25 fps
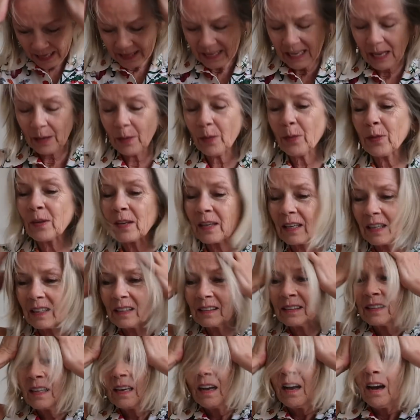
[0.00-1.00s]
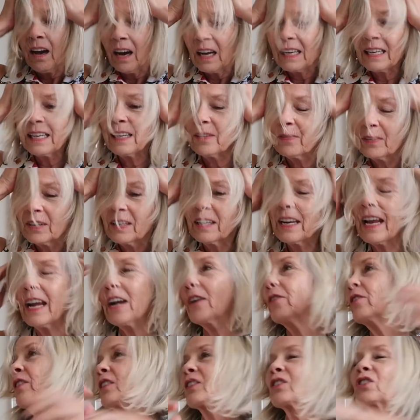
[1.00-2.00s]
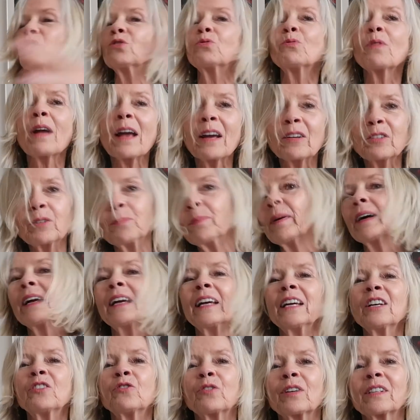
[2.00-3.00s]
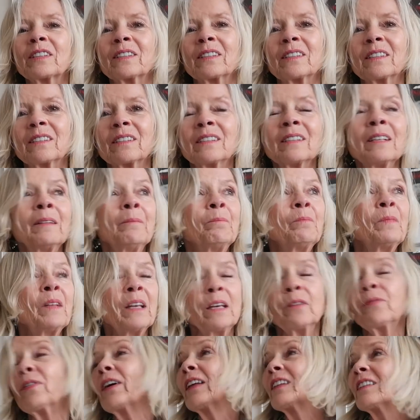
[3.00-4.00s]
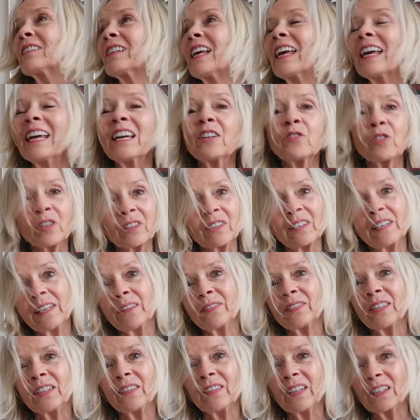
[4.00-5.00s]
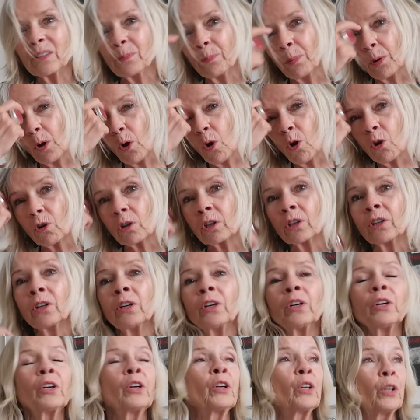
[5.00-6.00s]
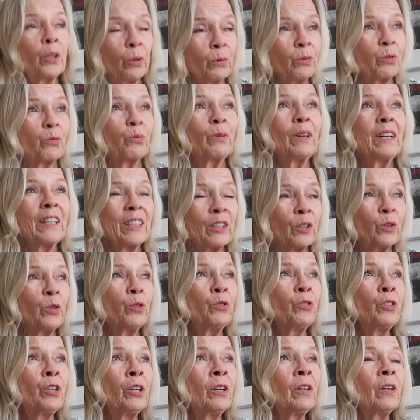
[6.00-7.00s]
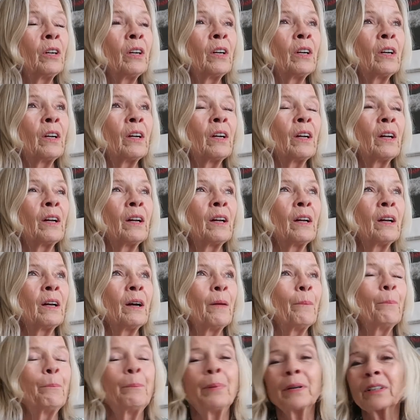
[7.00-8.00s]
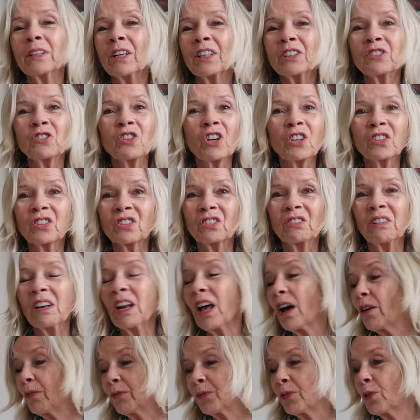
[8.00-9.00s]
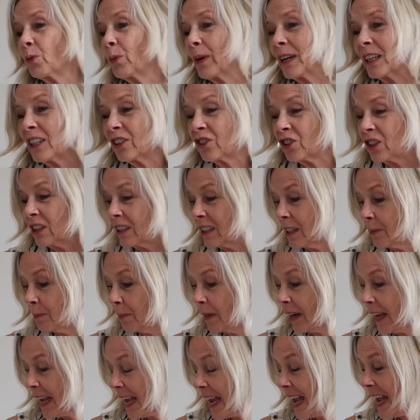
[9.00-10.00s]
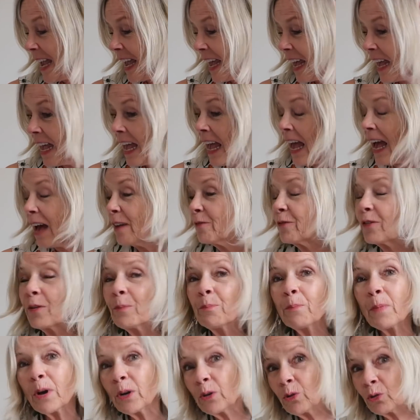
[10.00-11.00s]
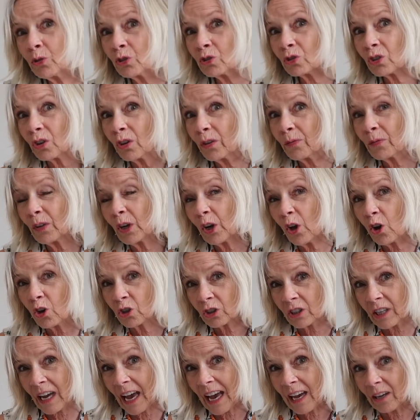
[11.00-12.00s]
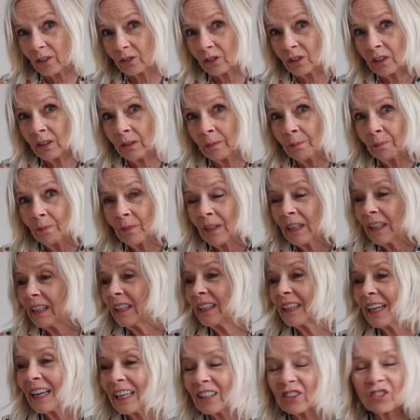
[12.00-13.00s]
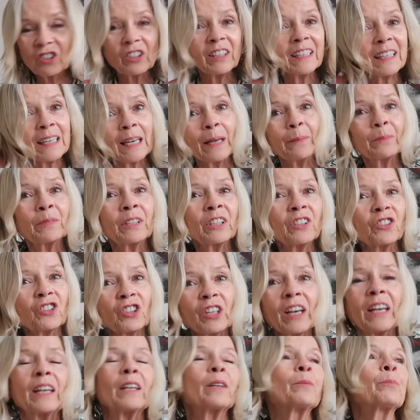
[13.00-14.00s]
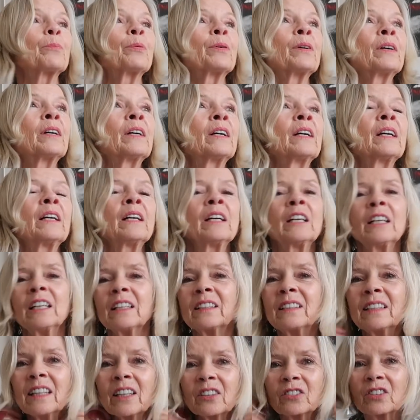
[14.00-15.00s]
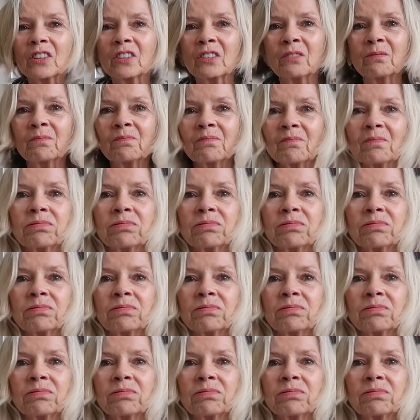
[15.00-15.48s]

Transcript: And the other thing is, I live in an area surrounded by hairdressers. In fact, there's a hairdresser lives in this block who is really good, but I just love the way she did my hair. And for most of the lockdown, it actually kept its shape. It's now just,